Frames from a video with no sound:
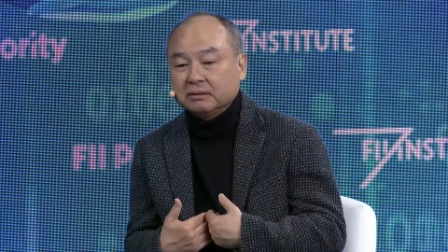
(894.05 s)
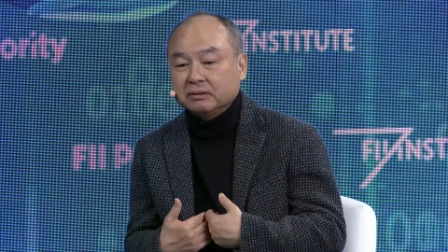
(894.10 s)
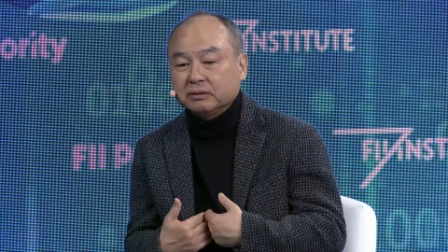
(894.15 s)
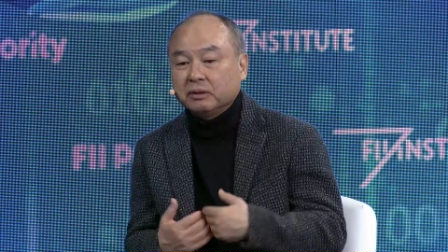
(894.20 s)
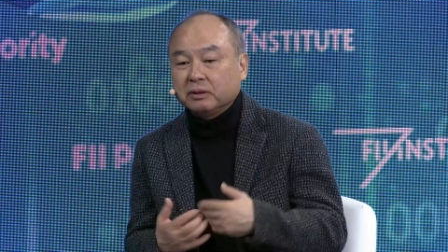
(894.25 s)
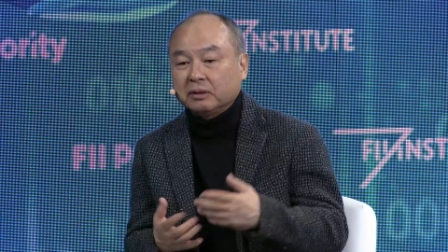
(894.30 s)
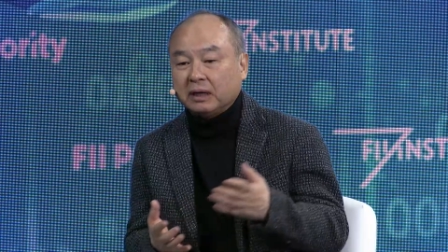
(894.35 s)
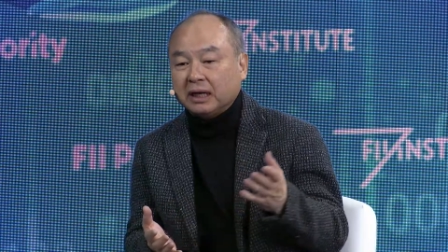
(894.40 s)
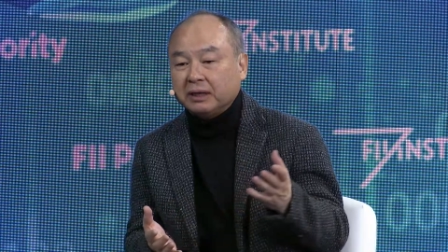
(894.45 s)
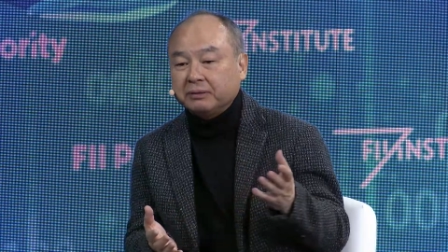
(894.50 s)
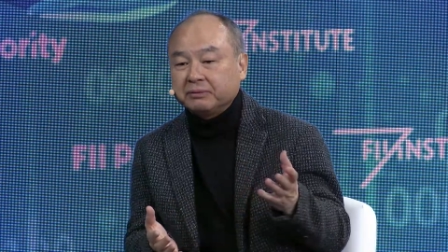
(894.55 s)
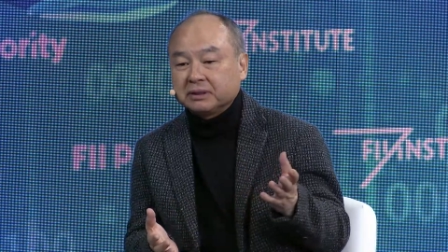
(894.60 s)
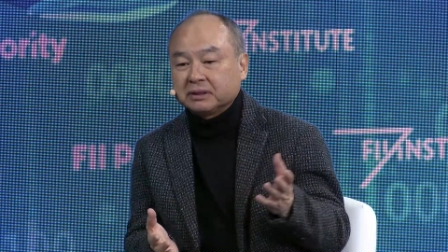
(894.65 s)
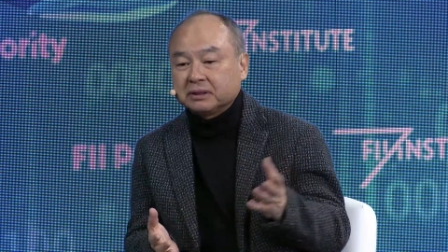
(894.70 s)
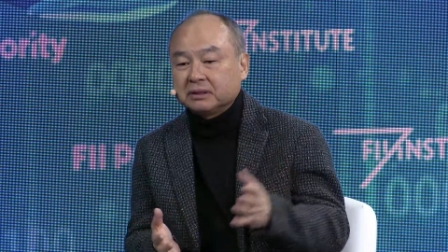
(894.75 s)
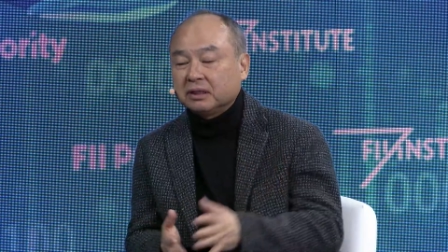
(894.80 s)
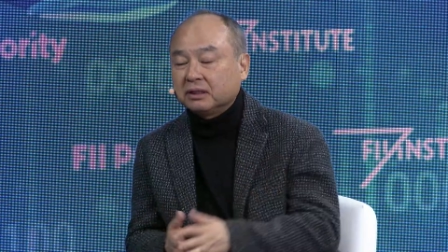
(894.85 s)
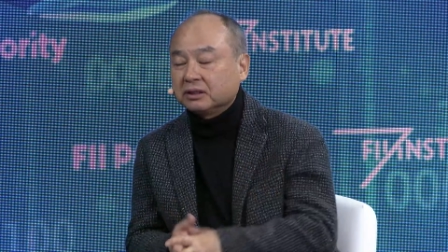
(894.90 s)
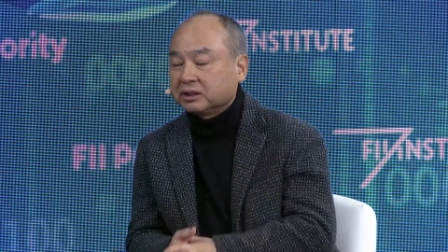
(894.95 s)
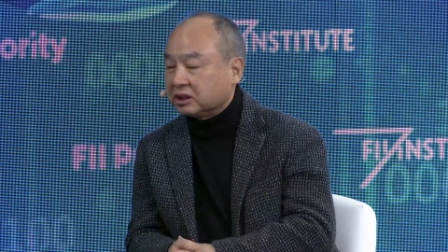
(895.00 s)
oh, I
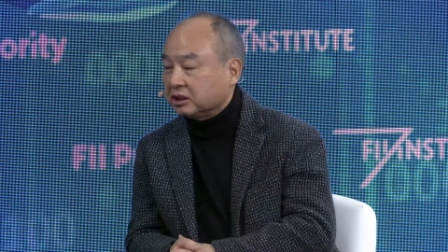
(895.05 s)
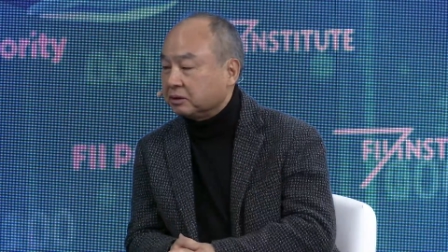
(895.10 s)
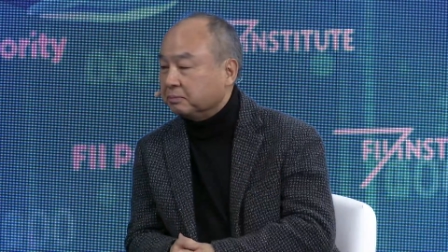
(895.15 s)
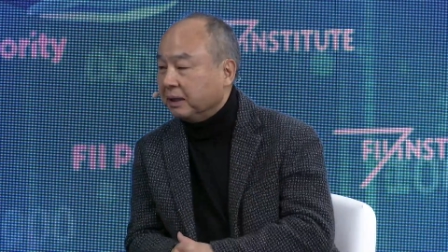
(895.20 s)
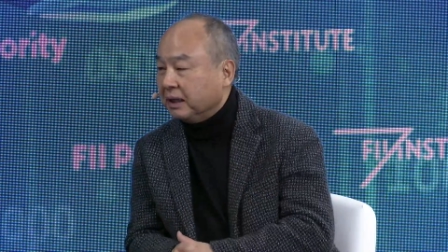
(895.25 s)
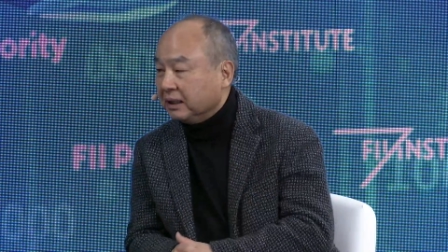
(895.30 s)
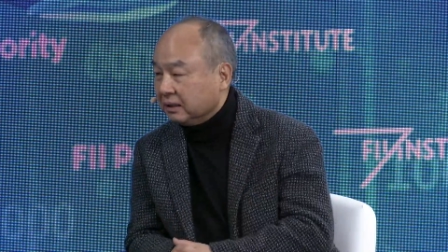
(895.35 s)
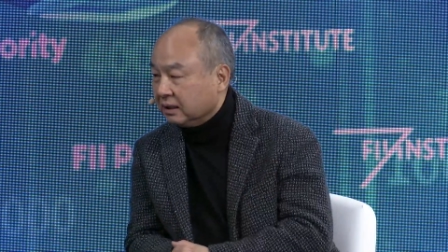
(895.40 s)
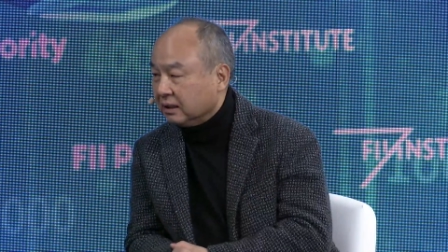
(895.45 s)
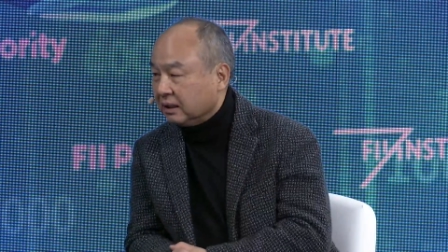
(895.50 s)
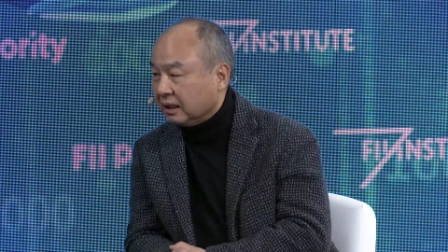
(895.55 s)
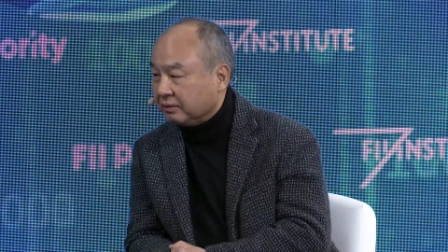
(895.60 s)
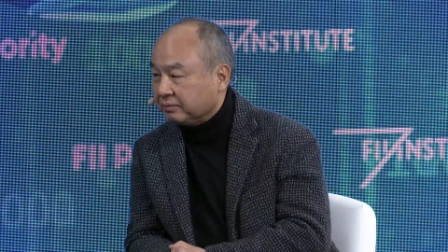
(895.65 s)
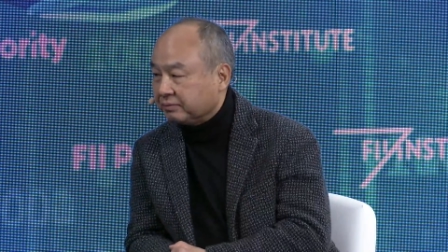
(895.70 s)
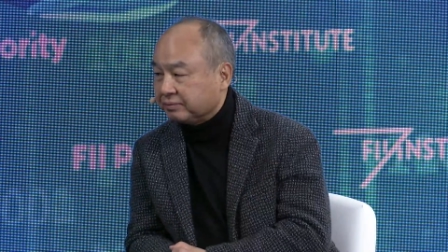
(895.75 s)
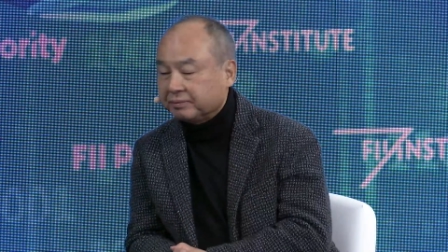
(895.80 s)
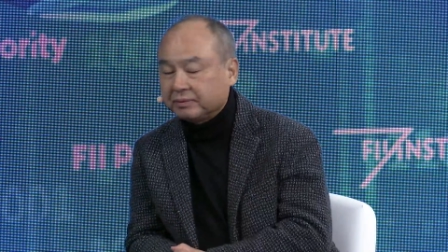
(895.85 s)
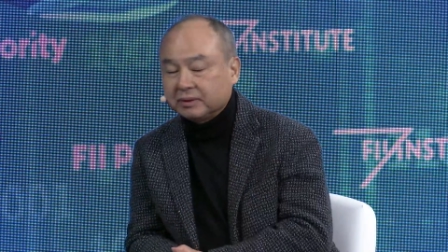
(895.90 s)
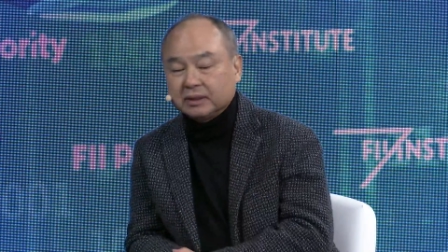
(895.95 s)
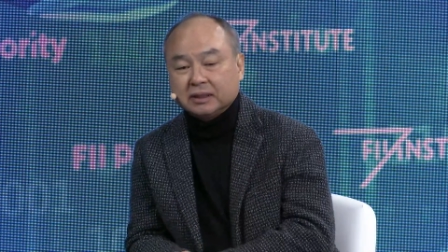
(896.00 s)
was not smart
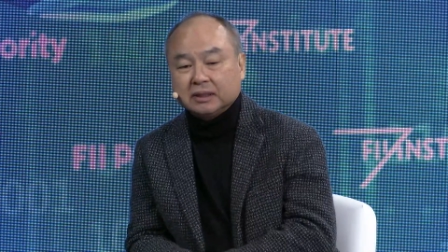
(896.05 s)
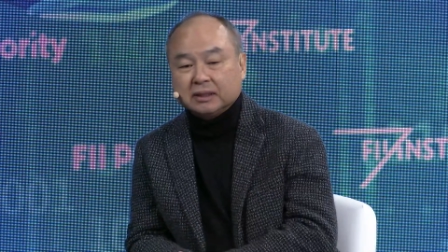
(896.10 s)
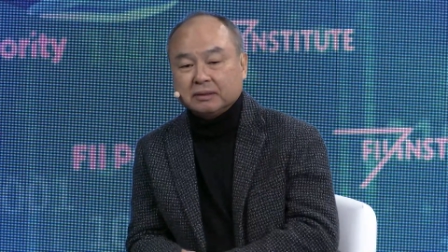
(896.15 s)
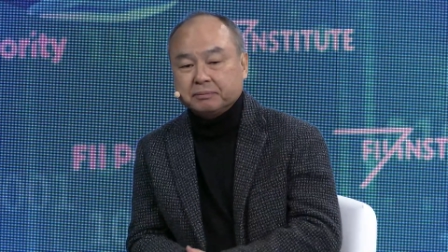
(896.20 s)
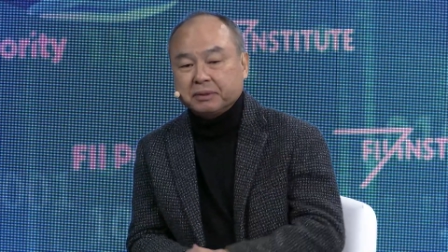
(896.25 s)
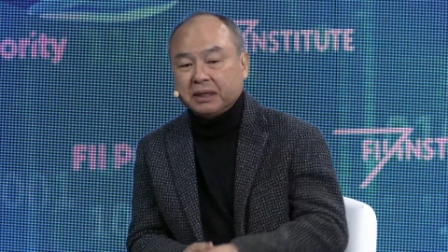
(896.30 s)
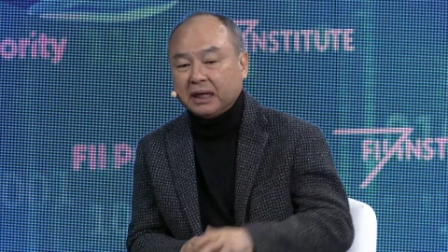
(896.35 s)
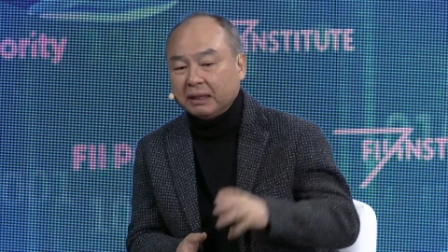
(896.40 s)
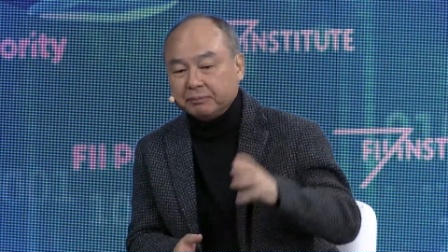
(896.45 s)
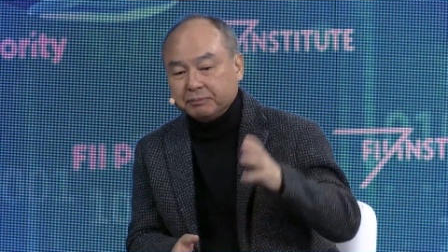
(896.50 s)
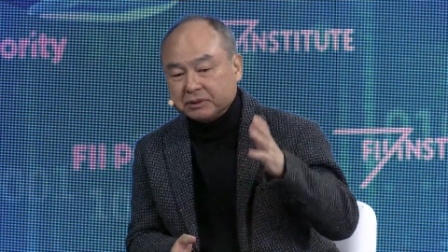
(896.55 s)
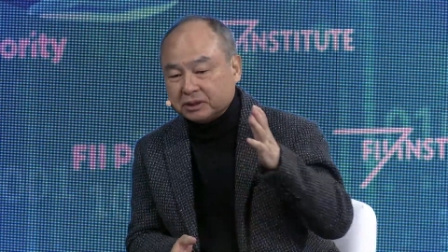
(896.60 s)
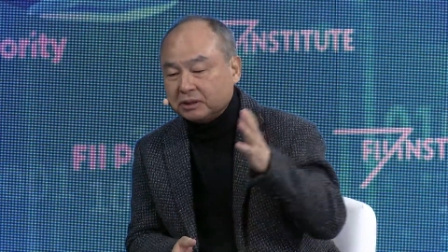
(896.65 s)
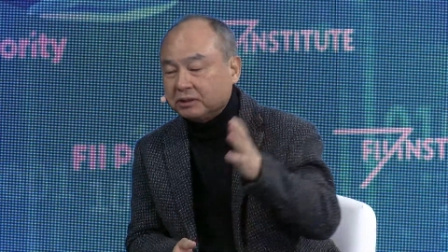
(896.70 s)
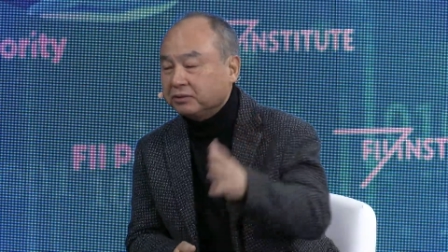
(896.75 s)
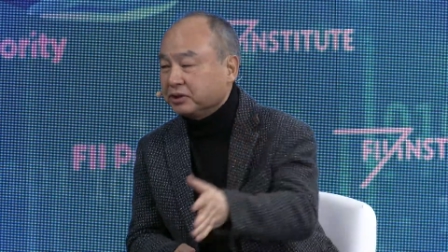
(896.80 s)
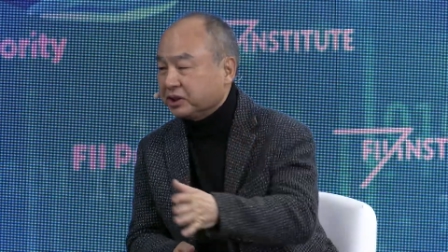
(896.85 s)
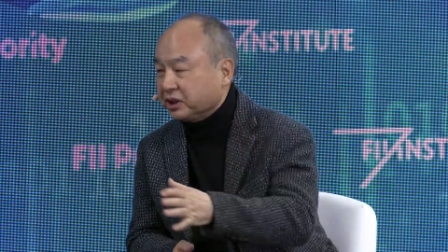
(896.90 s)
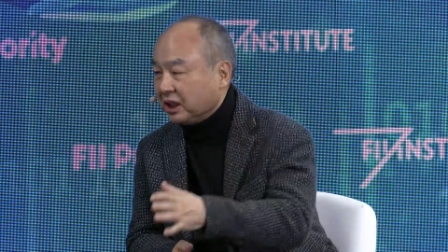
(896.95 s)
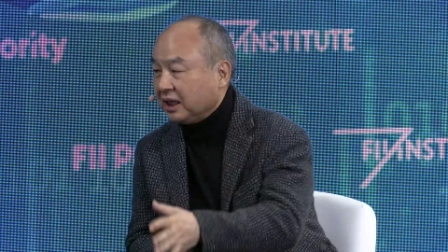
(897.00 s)
enough. But I'm
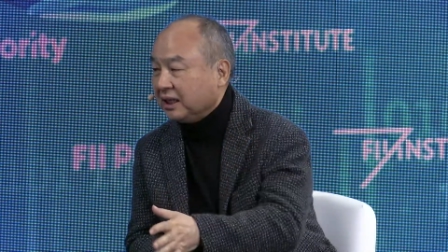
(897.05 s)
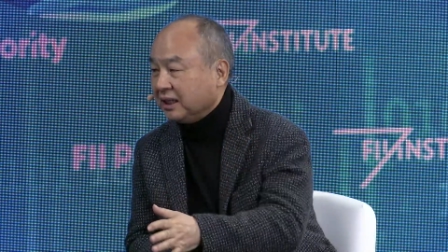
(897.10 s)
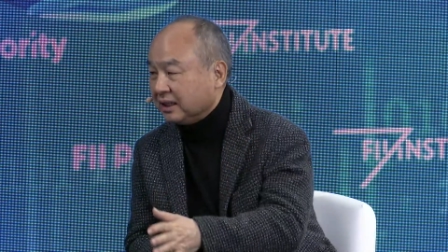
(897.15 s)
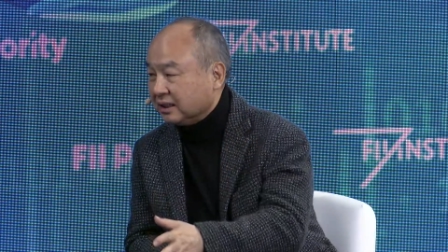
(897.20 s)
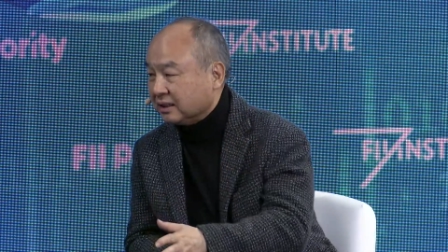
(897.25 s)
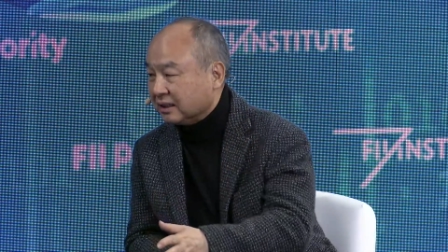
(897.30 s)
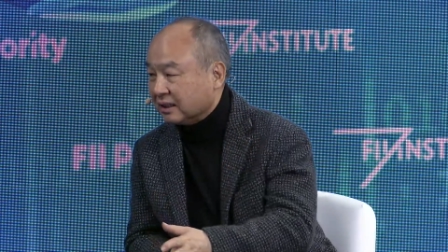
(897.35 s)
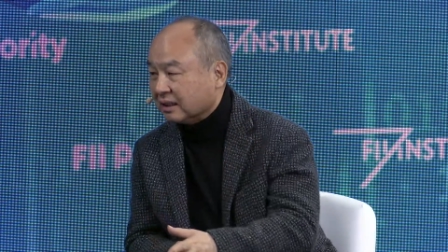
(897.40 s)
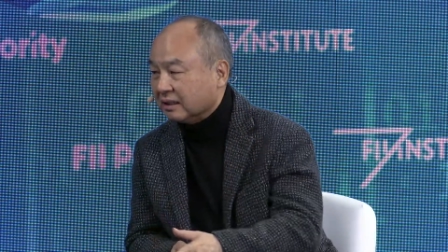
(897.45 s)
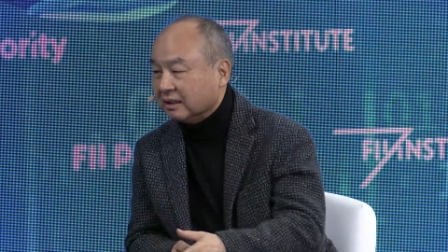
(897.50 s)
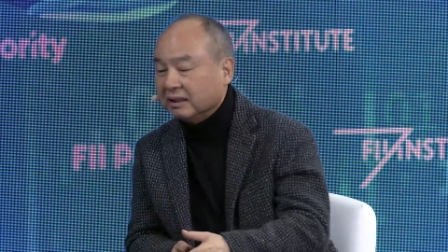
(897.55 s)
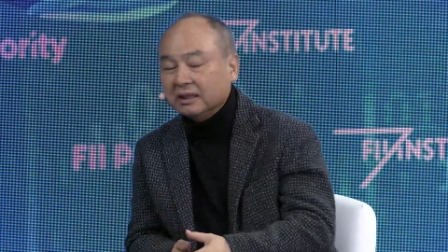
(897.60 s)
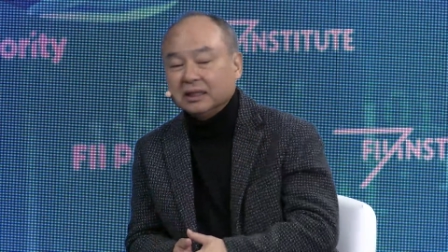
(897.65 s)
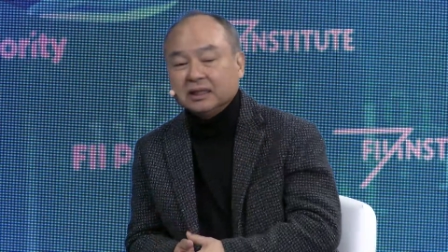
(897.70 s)
still challenging.